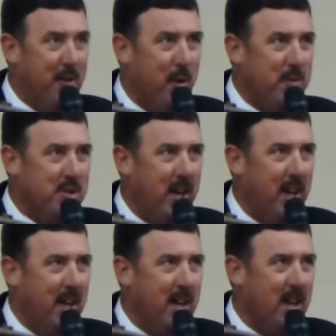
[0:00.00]
known
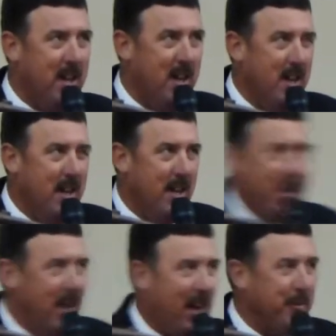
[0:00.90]
Gene.
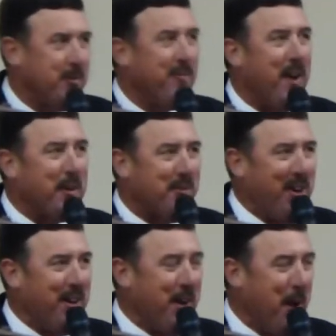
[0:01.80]
I was
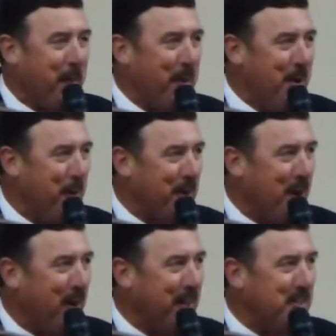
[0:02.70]
figuring it up when you were
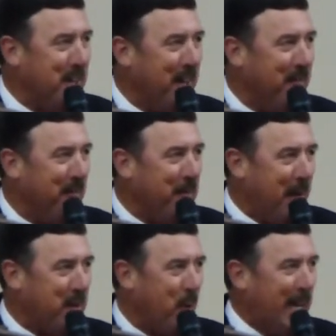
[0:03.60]
talking, Gene.
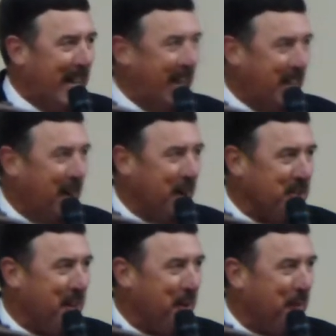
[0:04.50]
About 28
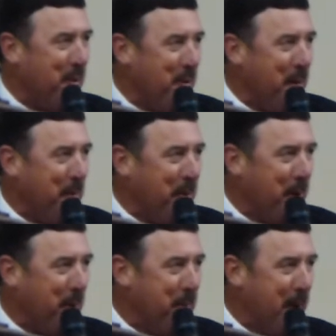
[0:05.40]
years. I don't know if you remember
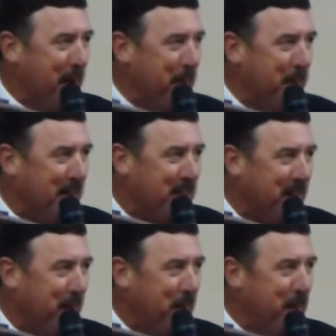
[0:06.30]
when we met, but
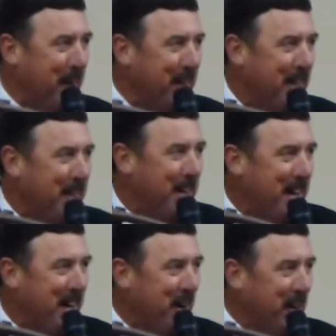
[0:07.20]
we met
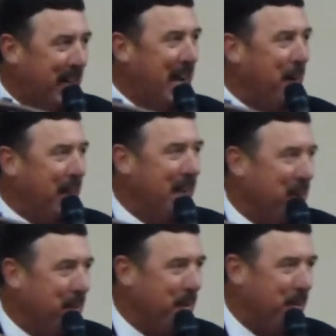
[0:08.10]
here in the county
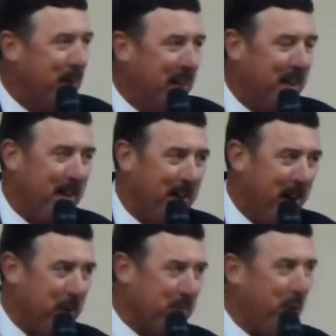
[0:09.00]
when
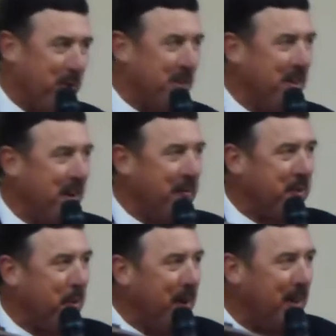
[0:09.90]
I was fortunate enough
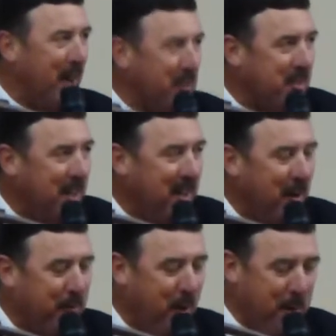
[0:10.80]
to win Outstanding
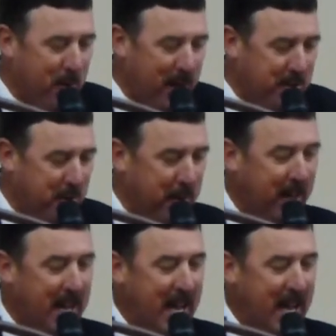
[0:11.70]
Young Farmer and Rancher. But